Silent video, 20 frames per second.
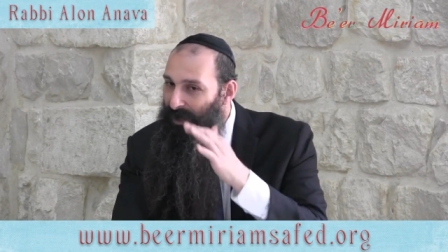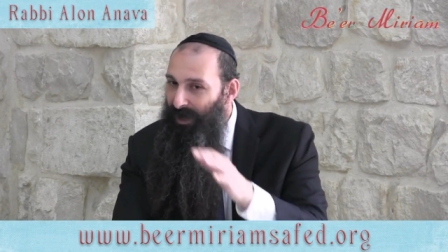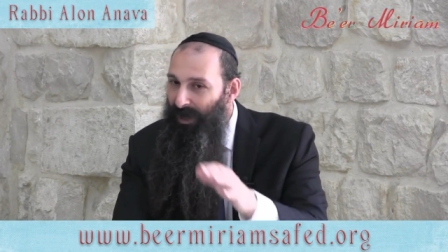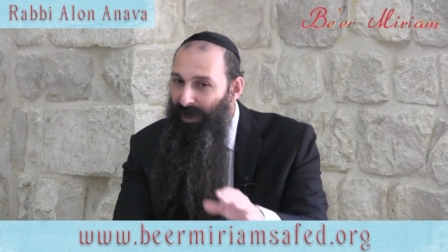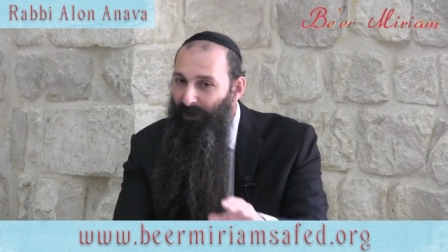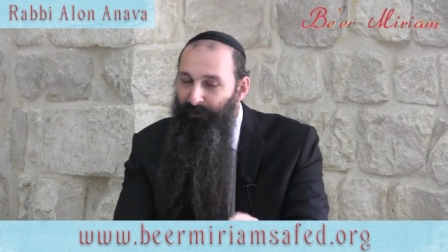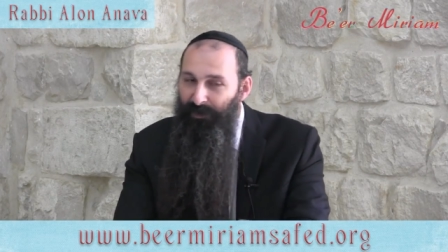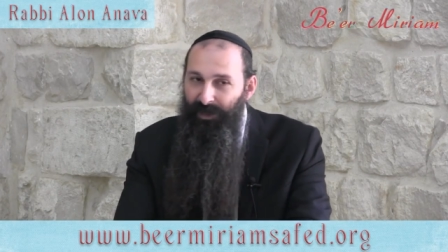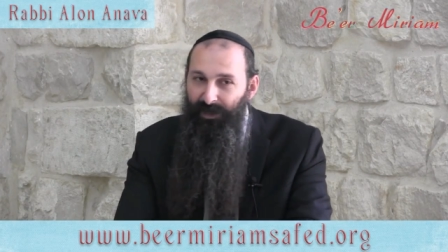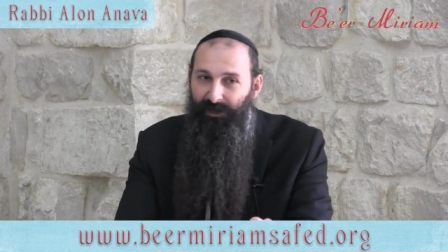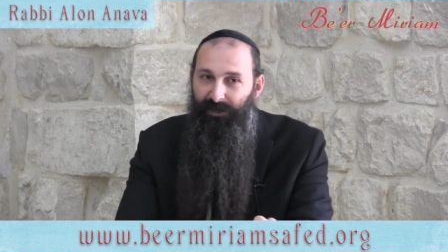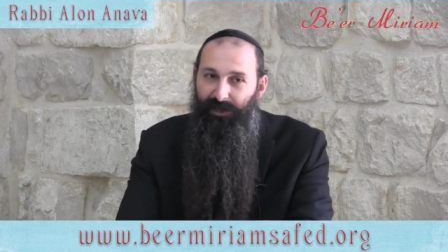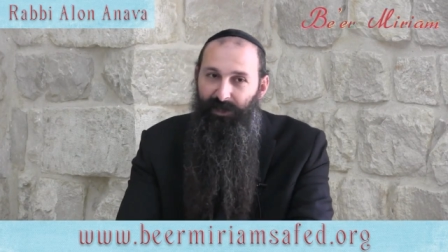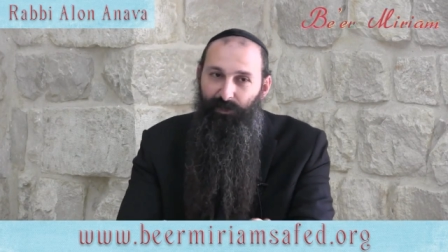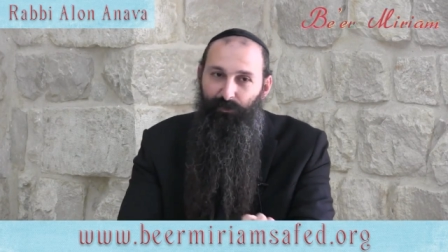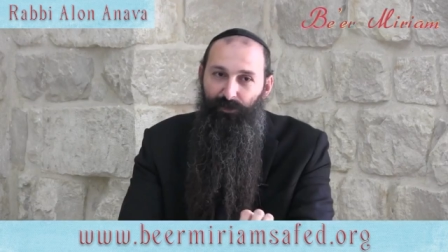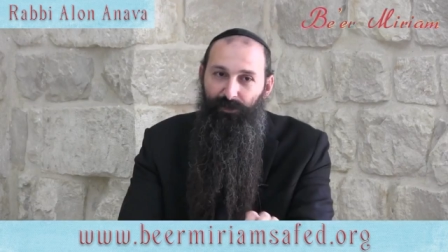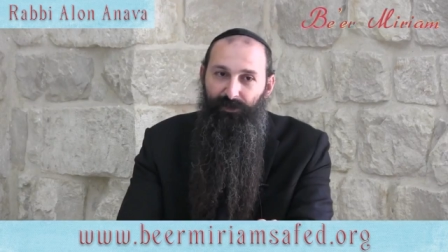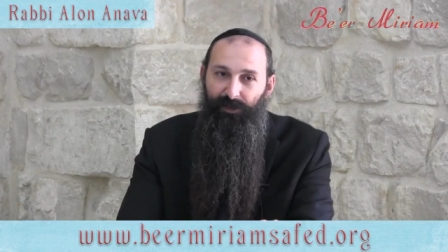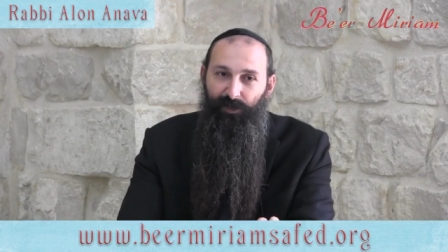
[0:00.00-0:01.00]
I mean,
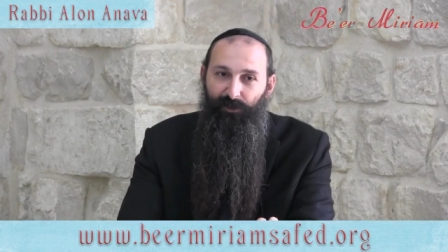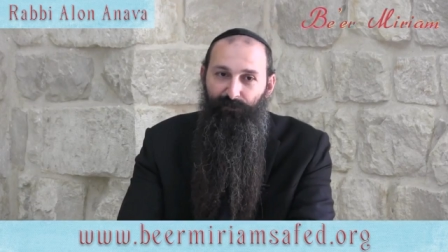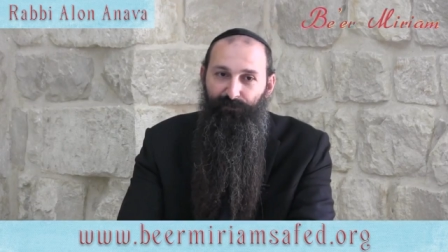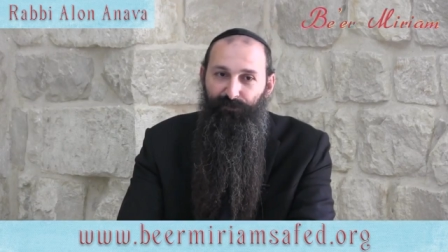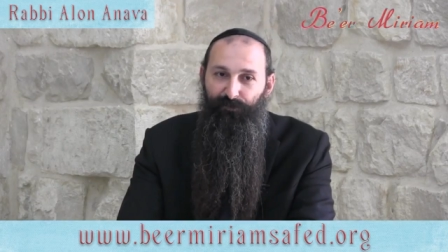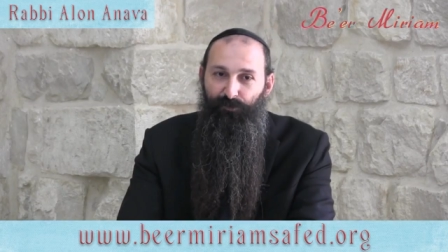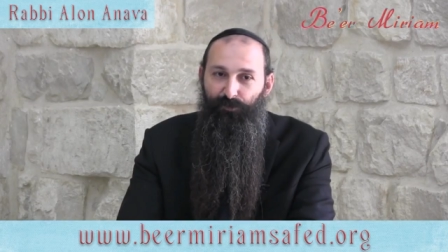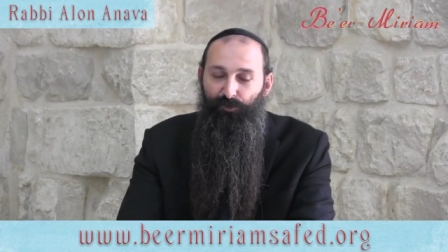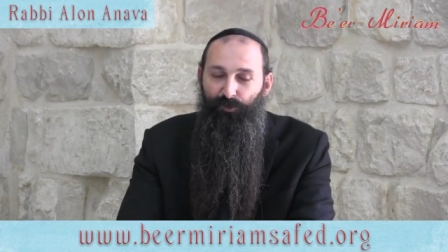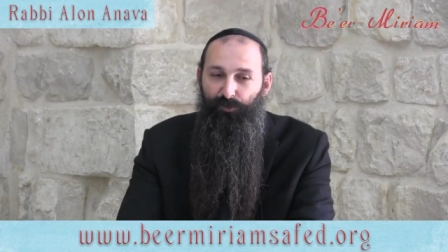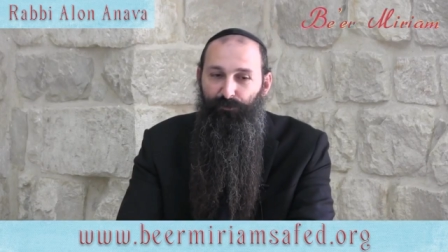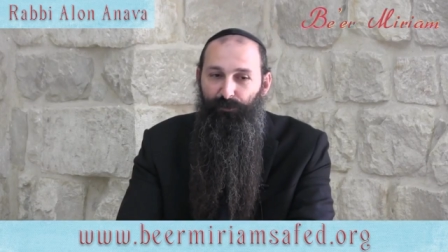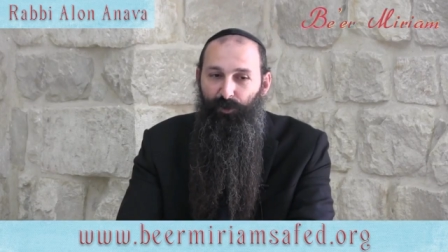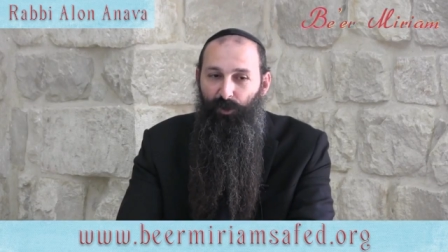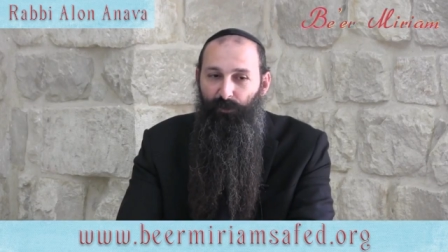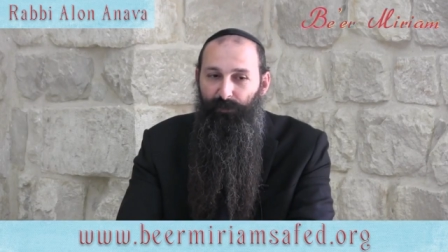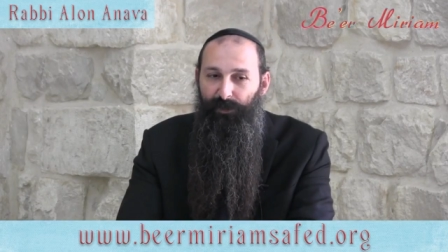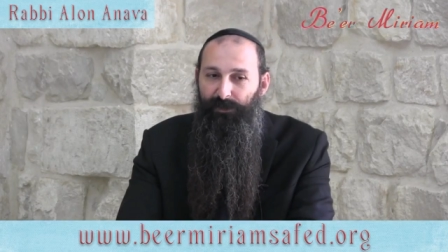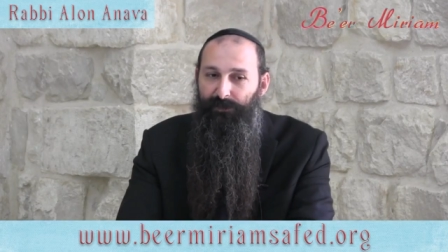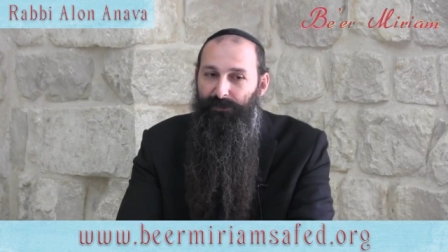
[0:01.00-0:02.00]
here and there a few good
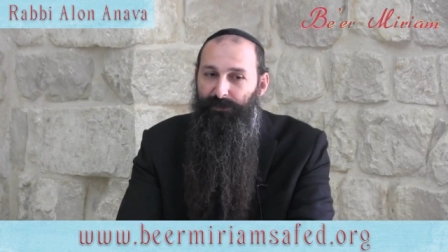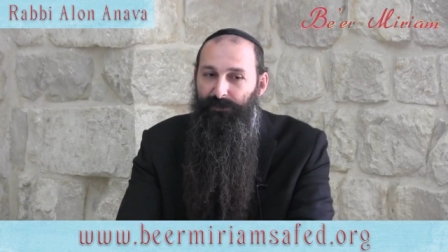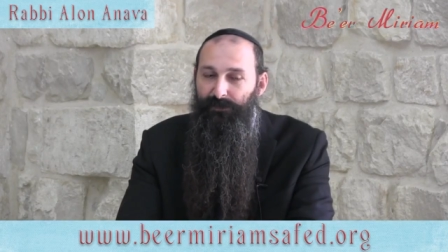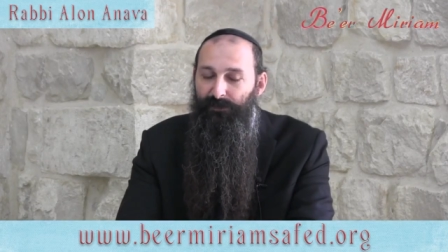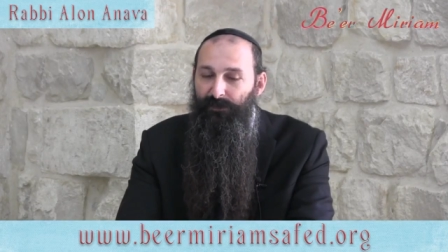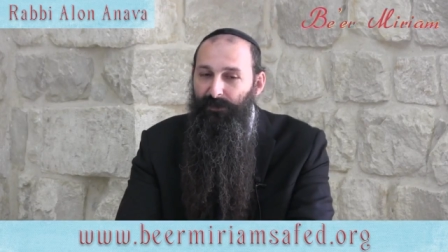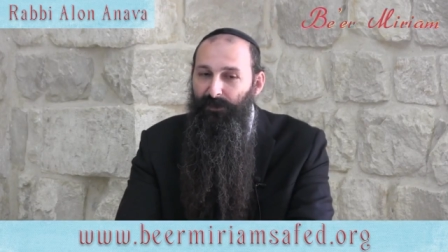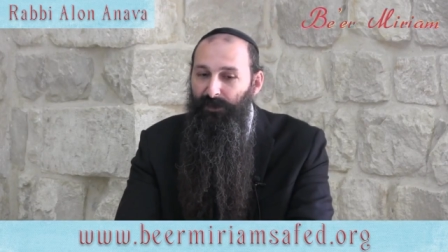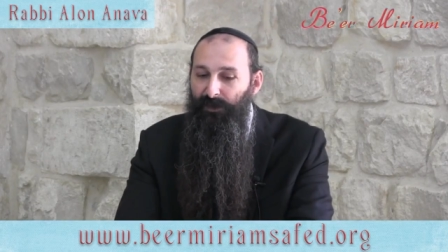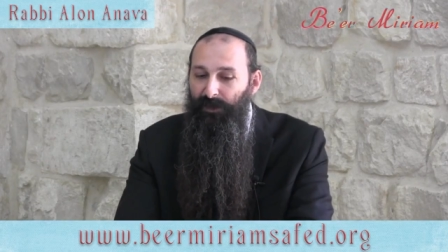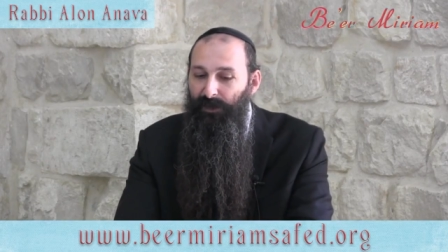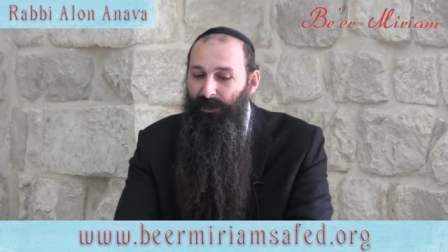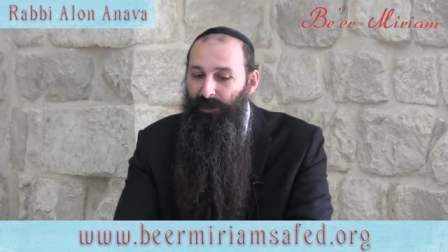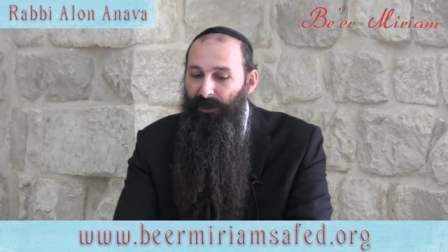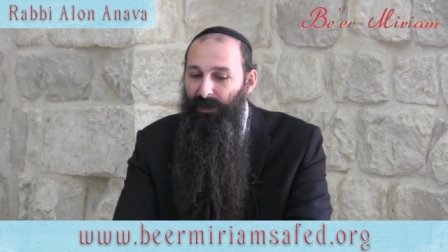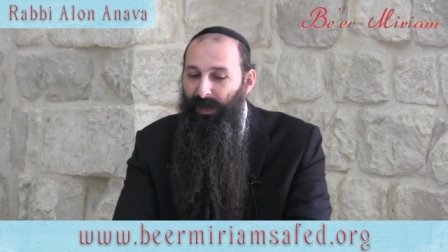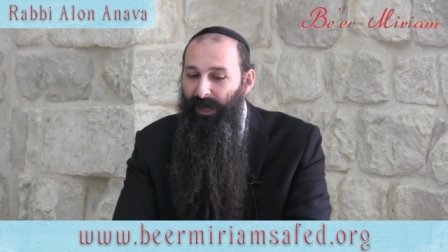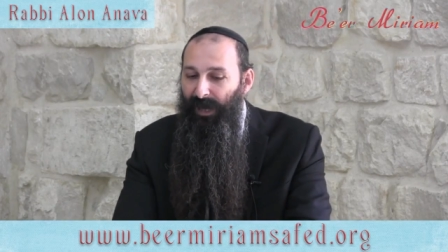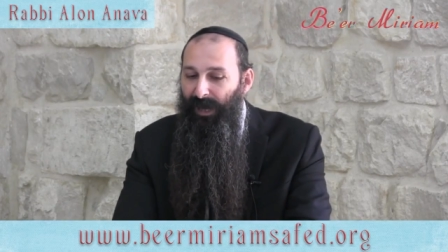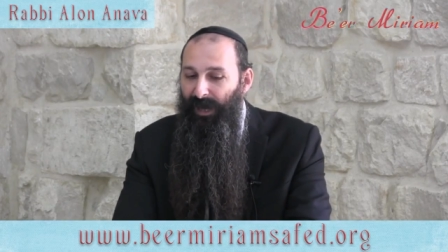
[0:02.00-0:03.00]
moments,
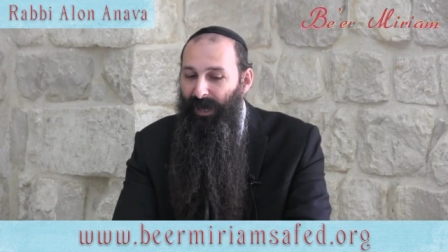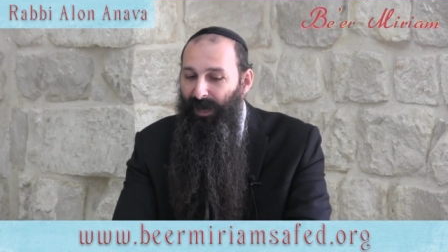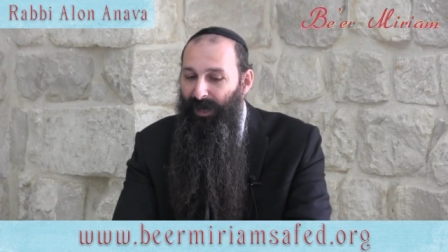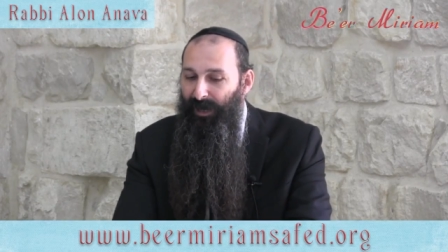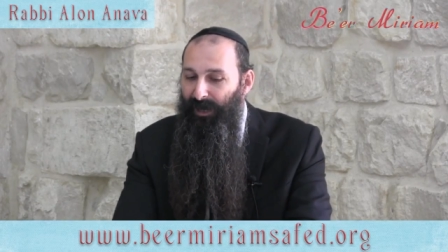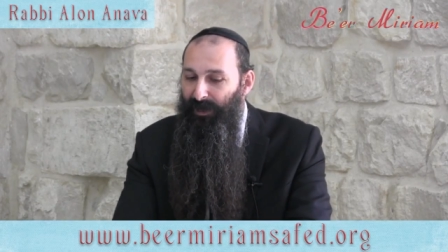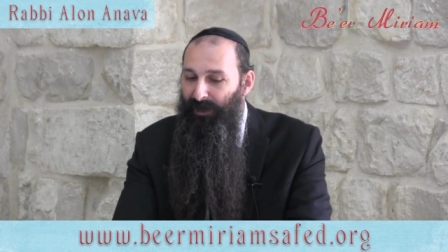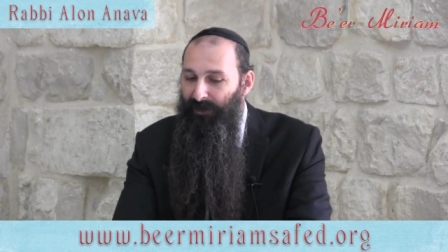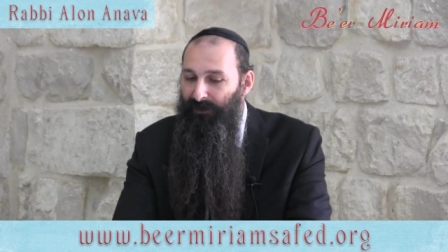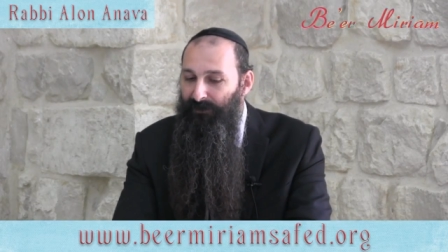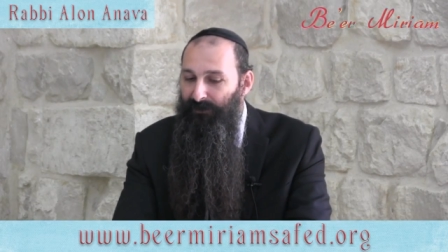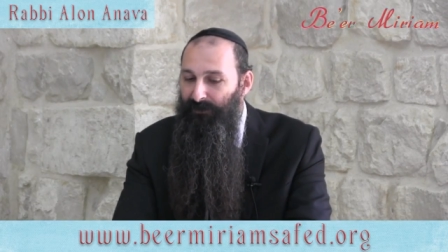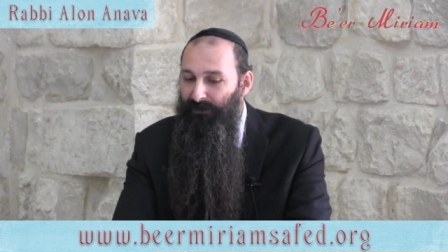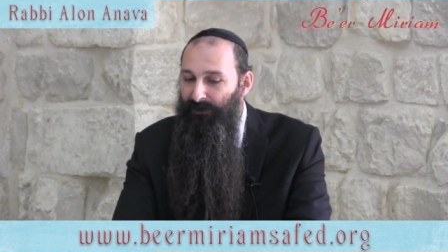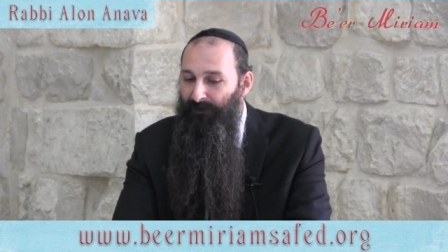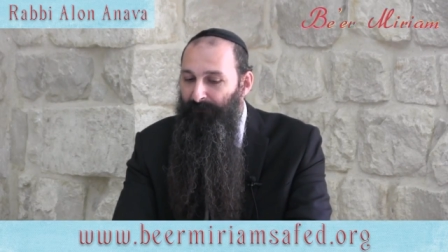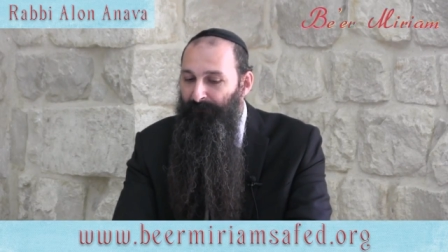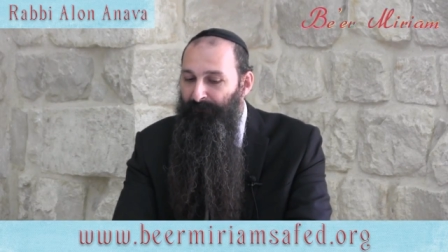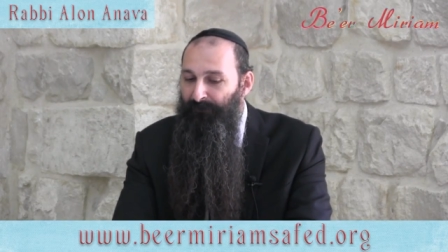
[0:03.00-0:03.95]
and